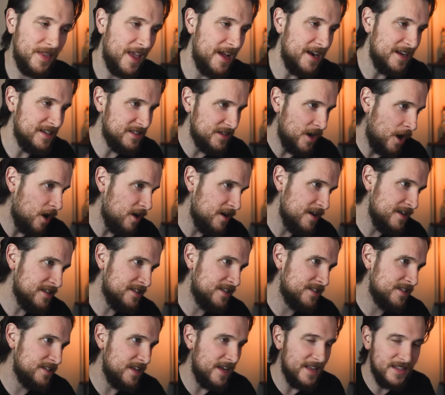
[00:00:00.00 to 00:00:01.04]
And as
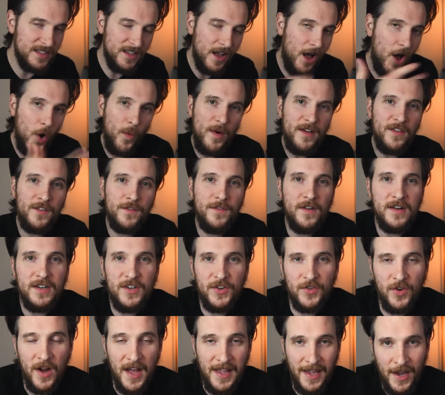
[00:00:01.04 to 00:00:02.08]
artists, it's always fun
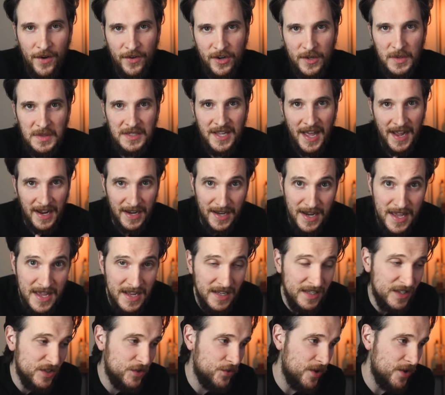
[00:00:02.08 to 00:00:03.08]
trying out new techniques,